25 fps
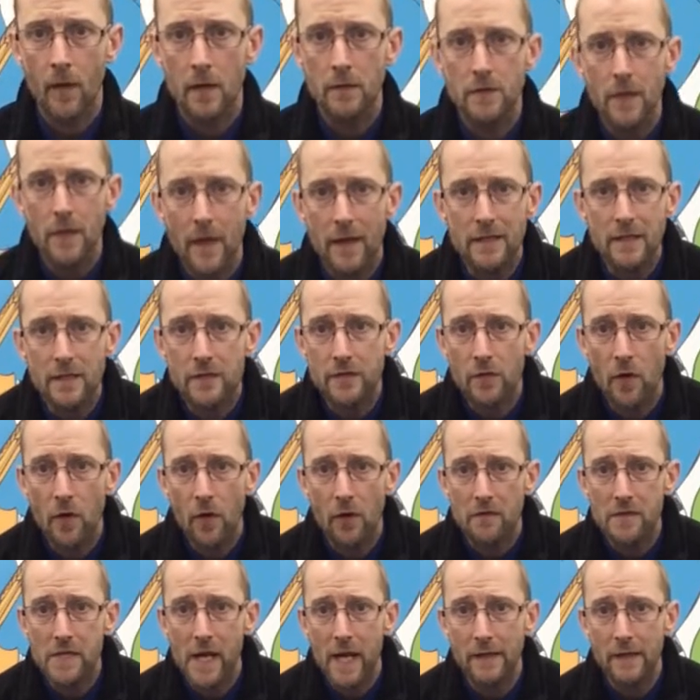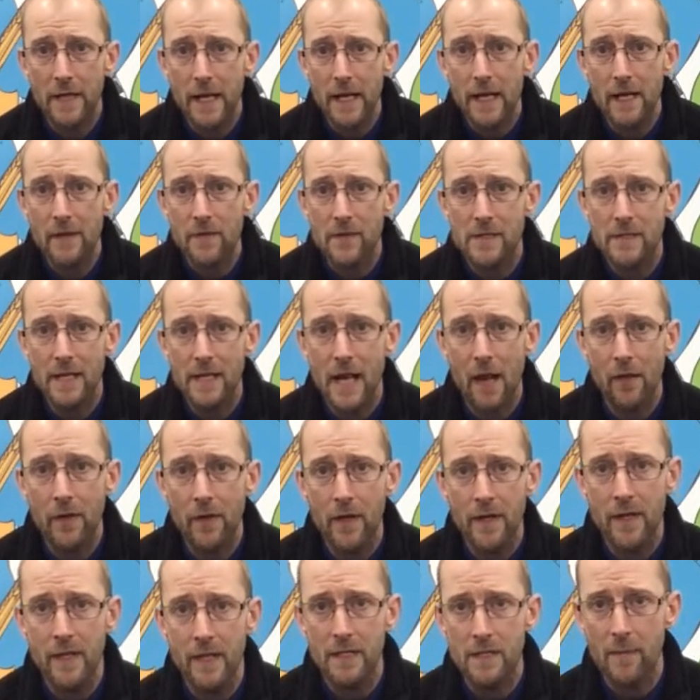So that's the sort of technique and the sound
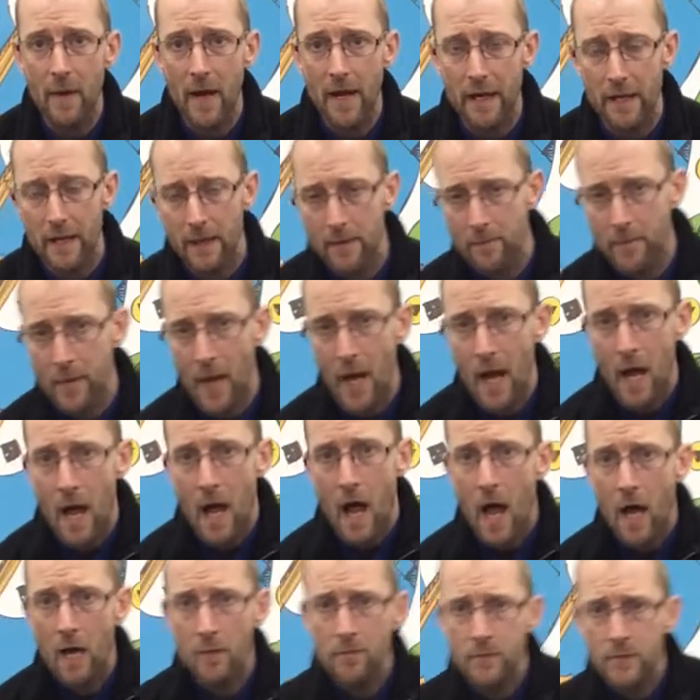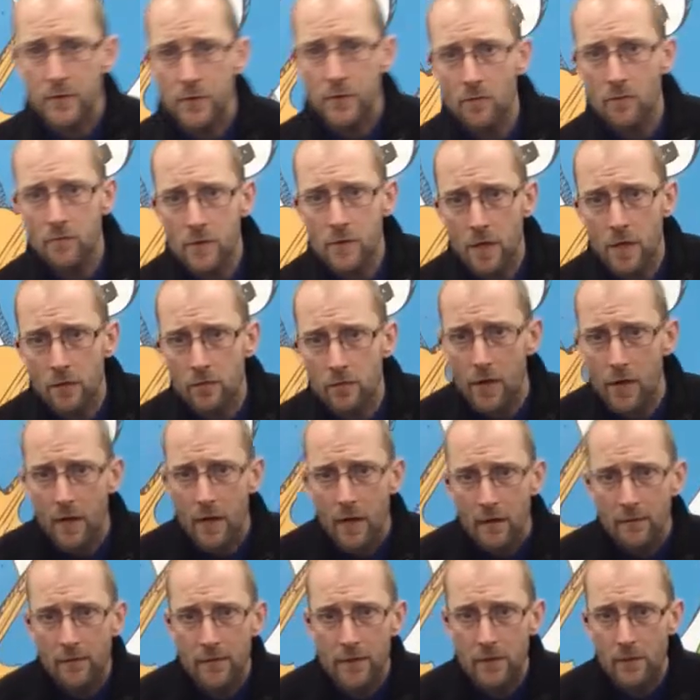that you need to make. Some
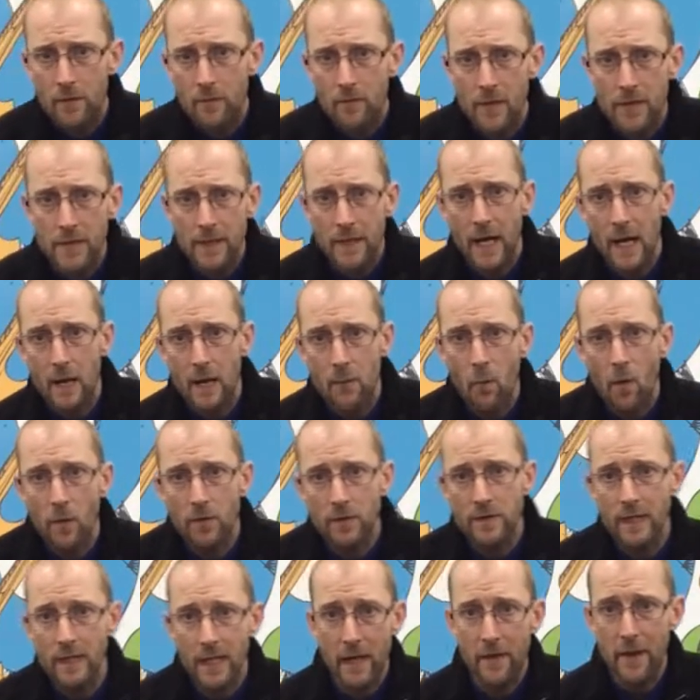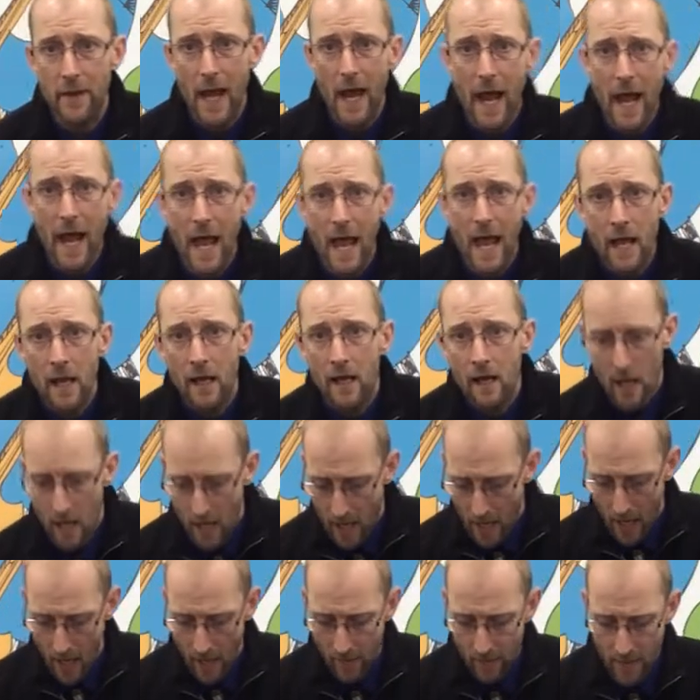children, for some reason, keep one stick in the air,
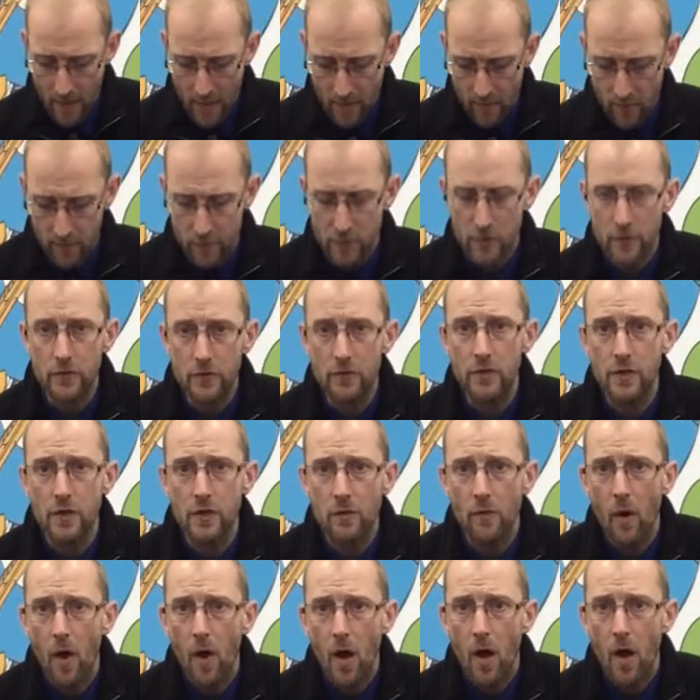and then we'll just do